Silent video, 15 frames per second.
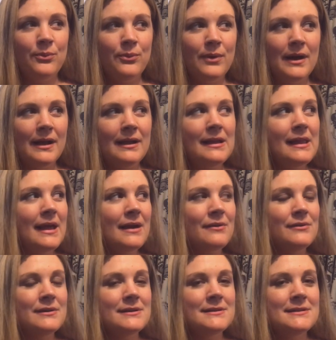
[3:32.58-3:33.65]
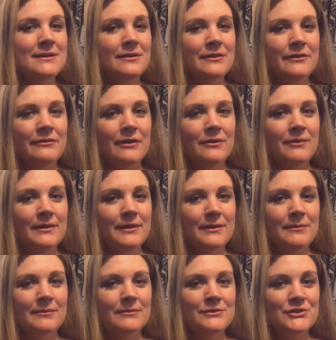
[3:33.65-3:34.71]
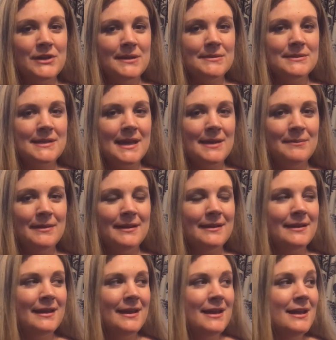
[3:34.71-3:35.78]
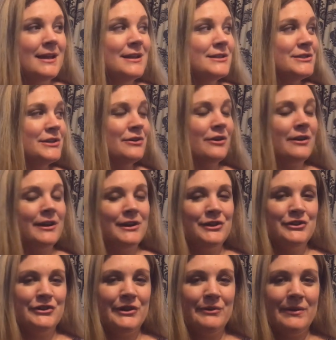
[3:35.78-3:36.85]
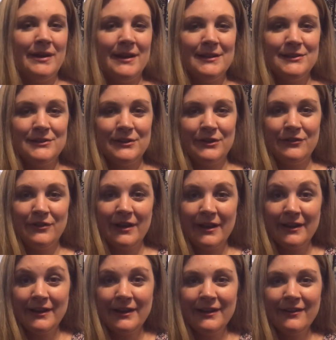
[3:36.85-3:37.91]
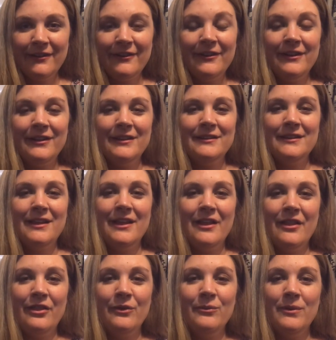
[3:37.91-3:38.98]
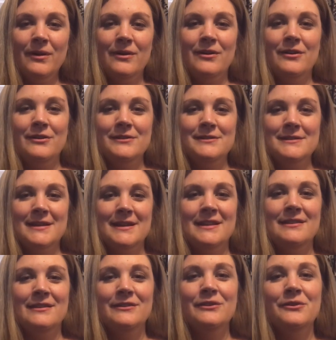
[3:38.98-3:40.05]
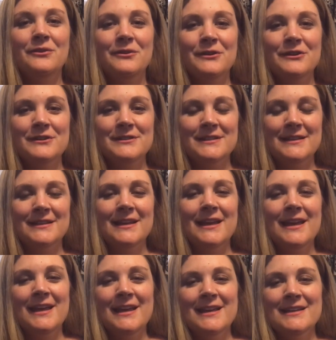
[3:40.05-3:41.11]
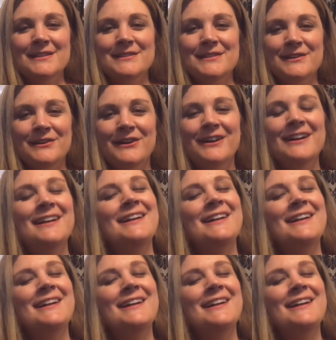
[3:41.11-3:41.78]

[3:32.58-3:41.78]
while I was on the phone with her, James came in to our entryway and started writing on the walls and the doors. And so